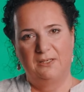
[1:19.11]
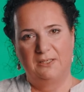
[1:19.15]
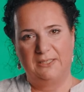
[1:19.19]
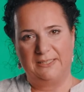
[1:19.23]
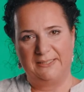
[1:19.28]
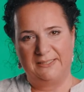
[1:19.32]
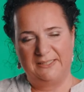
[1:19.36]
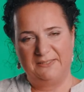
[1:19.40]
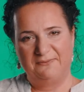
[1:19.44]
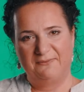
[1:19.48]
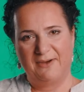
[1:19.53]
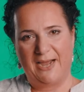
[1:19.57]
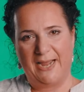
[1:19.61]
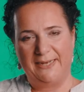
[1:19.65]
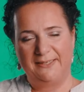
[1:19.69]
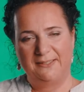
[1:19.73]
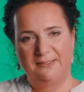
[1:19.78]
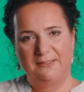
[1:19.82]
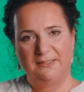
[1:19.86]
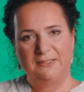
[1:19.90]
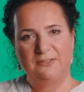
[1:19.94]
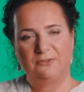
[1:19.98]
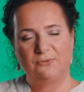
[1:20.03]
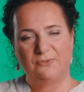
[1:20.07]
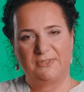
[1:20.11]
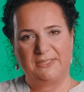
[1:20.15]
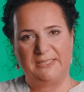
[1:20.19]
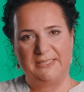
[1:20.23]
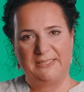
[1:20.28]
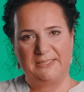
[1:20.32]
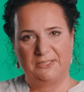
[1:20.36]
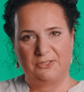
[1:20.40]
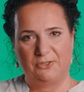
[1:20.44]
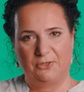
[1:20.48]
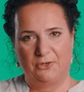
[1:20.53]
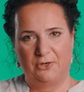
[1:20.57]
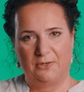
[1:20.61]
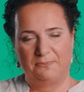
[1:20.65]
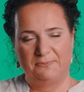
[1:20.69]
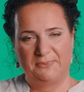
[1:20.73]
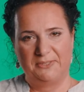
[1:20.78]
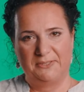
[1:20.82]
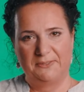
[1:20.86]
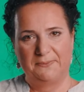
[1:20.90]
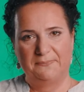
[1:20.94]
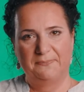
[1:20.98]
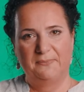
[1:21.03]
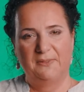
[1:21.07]
it's divided into six
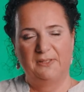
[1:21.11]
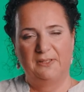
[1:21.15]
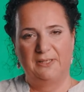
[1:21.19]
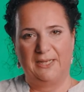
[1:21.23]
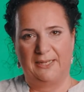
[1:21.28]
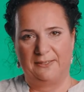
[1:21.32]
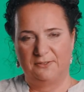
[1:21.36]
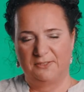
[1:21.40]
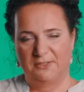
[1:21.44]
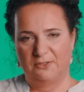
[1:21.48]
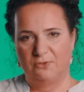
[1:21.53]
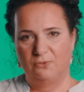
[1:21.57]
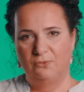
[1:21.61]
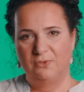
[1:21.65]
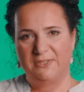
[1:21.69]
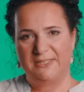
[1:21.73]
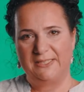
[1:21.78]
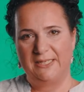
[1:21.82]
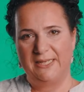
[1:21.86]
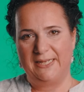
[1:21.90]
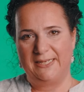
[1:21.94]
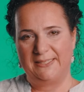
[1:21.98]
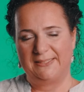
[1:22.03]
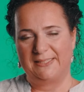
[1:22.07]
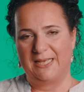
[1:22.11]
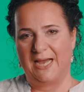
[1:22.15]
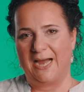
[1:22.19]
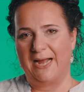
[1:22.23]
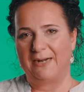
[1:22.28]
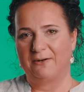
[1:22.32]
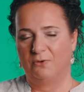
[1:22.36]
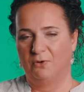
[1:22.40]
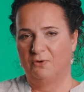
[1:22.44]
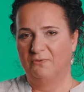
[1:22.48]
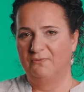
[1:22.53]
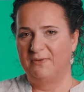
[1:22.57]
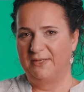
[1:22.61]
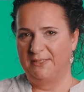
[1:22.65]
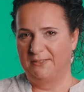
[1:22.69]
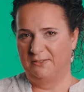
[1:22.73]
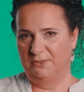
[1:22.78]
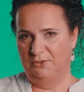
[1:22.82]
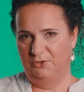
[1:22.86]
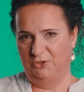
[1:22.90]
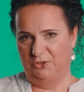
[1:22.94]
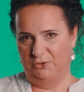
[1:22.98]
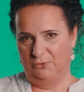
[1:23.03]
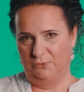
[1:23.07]
terms, and the school days are always
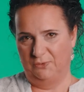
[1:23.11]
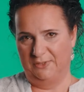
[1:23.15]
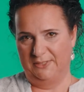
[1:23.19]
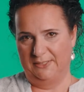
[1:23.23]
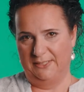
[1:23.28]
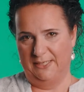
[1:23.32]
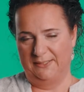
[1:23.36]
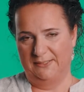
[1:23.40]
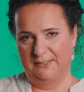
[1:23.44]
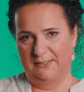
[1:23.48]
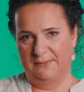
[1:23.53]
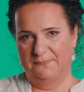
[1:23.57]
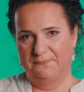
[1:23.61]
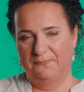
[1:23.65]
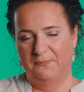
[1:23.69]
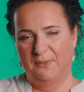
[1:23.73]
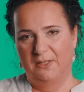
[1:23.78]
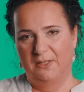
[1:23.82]
on Tuesdays.